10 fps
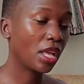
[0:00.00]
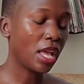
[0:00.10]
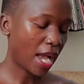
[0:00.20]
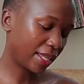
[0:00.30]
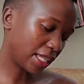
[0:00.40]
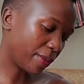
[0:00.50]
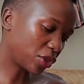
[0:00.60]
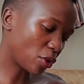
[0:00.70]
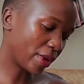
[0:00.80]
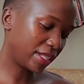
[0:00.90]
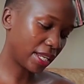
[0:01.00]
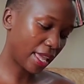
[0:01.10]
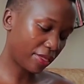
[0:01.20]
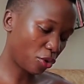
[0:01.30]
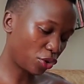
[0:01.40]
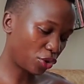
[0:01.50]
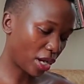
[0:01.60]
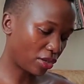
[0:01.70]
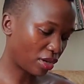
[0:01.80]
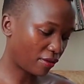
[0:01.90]
And someone commented, I thought you
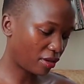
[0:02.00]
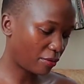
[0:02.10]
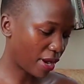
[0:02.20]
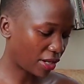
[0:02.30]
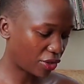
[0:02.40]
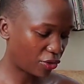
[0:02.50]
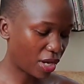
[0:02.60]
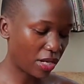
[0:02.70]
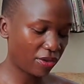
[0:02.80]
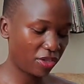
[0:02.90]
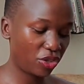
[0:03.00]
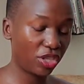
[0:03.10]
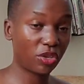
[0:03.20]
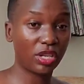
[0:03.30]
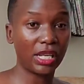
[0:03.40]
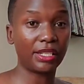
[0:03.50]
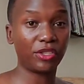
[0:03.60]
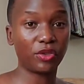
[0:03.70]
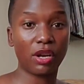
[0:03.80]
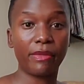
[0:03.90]
had traveled back to Uganda with UG Connect. Did
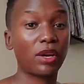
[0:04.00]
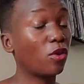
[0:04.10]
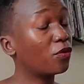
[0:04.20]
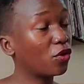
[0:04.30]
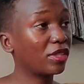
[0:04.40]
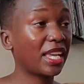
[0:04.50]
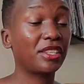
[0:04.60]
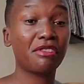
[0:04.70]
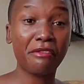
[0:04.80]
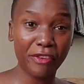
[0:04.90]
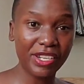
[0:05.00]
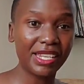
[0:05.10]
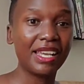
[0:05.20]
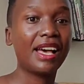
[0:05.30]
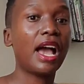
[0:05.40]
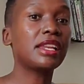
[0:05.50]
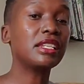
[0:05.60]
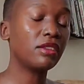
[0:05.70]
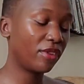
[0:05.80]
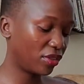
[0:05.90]
you come back? Of course, I traveled. I didn't
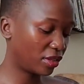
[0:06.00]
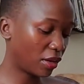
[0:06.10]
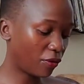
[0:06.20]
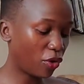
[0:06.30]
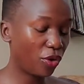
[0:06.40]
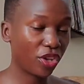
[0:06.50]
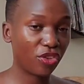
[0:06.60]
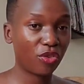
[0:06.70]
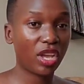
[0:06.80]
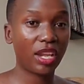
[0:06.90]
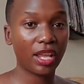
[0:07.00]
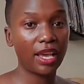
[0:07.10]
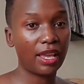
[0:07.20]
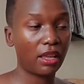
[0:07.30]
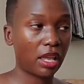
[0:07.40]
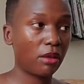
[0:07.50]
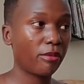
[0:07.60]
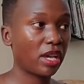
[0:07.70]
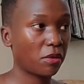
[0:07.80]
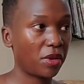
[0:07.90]
even stay for long in Uganda. I came
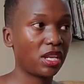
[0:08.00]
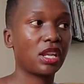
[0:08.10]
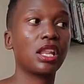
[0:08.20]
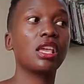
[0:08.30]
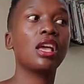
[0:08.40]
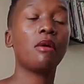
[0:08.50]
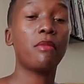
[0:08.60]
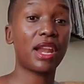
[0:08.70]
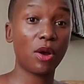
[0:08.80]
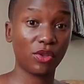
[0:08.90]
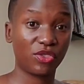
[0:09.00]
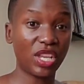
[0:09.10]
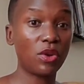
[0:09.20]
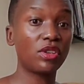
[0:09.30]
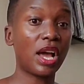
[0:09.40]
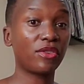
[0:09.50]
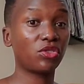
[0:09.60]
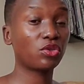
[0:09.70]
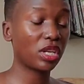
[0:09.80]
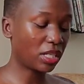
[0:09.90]
back immediately, but I was down. I was
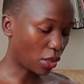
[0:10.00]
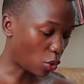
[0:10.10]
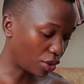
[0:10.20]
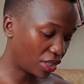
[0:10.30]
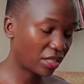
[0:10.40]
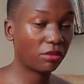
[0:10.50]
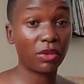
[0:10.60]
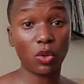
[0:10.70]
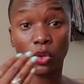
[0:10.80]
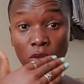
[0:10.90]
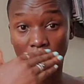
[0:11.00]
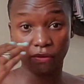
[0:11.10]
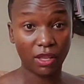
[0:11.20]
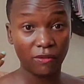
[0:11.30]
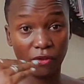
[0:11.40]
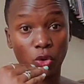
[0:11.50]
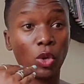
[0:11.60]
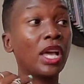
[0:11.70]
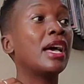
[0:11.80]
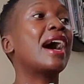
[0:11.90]
not creating content because of the flu.
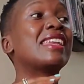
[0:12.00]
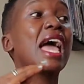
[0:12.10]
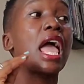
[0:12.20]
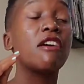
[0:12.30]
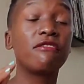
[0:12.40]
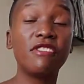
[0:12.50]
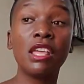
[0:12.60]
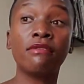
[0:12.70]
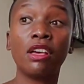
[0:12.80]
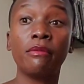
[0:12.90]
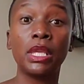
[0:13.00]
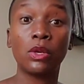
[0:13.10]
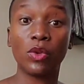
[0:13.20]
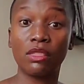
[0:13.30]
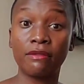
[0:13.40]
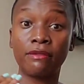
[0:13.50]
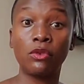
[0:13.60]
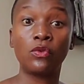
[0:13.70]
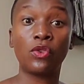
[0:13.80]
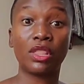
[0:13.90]
And I have never been with
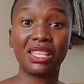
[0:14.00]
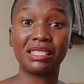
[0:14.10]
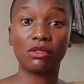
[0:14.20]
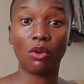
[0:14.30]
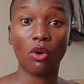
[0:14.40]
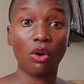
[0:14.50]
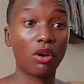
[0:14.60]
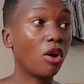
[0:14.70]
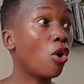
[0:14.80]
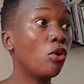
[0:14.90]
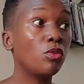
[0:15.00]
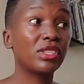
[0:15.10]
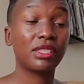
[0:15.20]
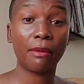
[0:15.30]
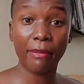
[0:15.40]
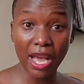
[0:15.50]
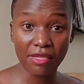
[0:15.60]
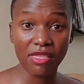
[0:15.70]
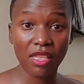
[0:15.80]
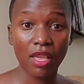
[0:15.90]
flu for this long, almost a month.